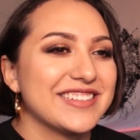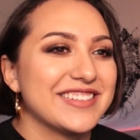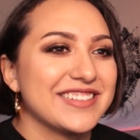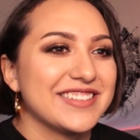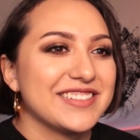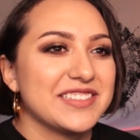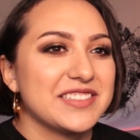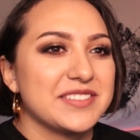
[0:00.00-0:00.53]

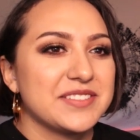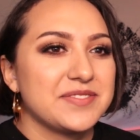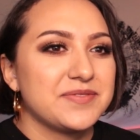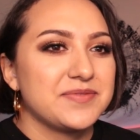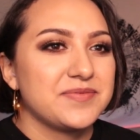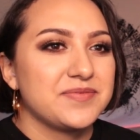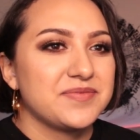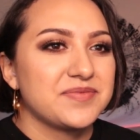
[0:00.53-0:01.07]

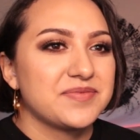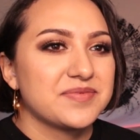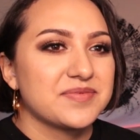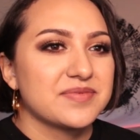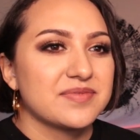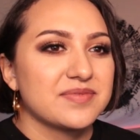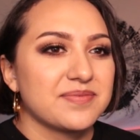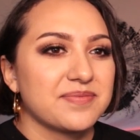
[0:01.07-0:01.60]

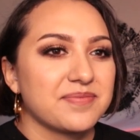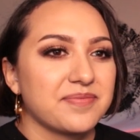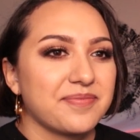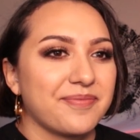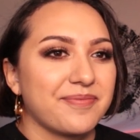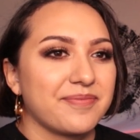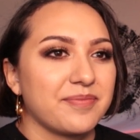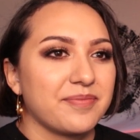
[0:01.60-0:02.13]

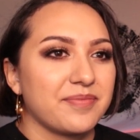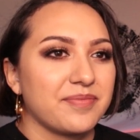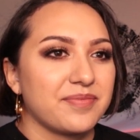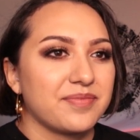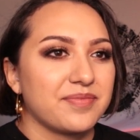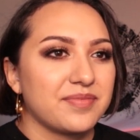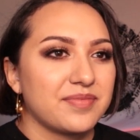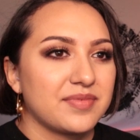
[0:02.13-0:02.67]

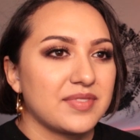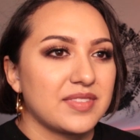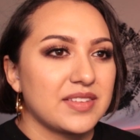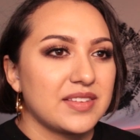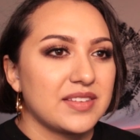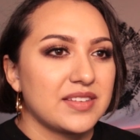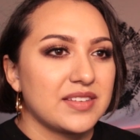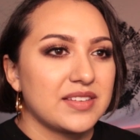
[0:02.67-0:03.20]

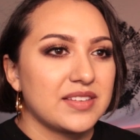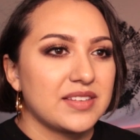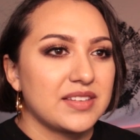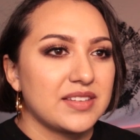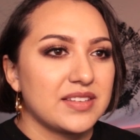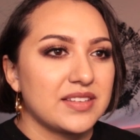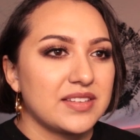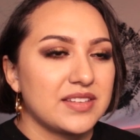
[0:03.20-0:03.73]

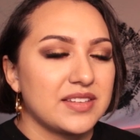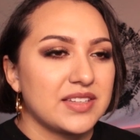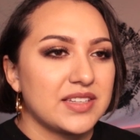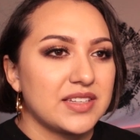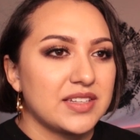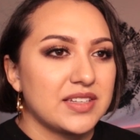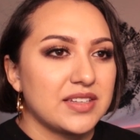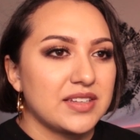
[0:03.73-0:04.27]

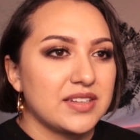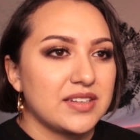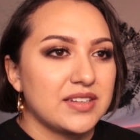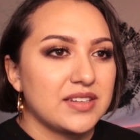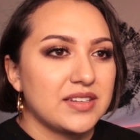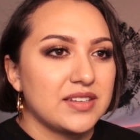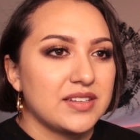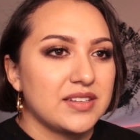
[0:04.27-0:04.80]

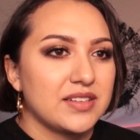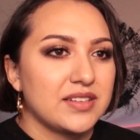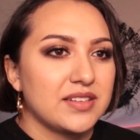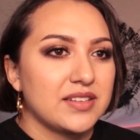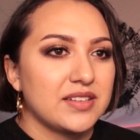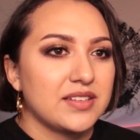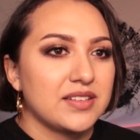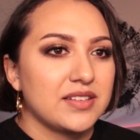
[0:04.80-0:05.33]

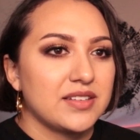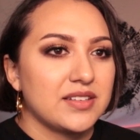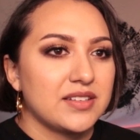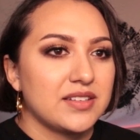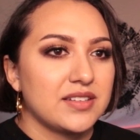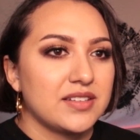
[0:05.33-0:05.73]
[no speech]